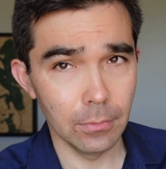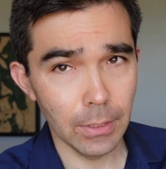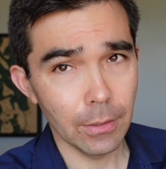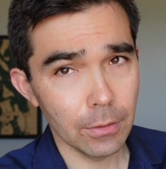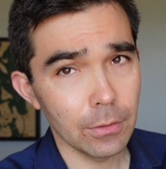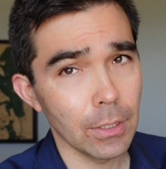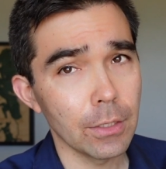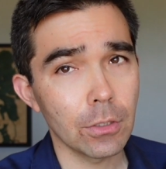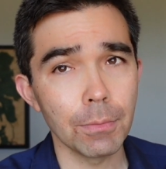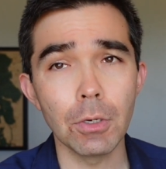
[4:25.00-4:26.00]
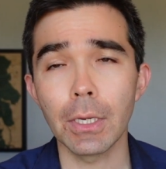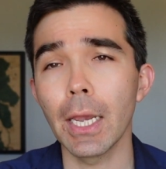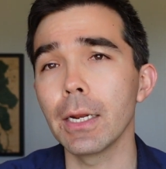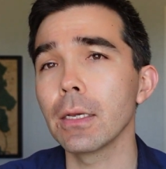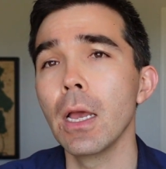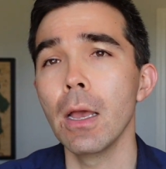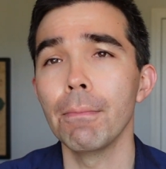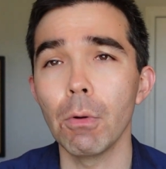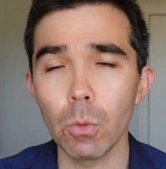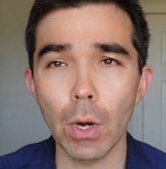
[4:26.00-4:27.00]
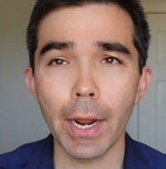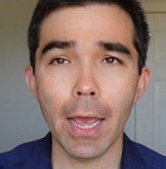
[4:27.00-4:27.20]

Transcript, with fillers: in a sense communicating, but we want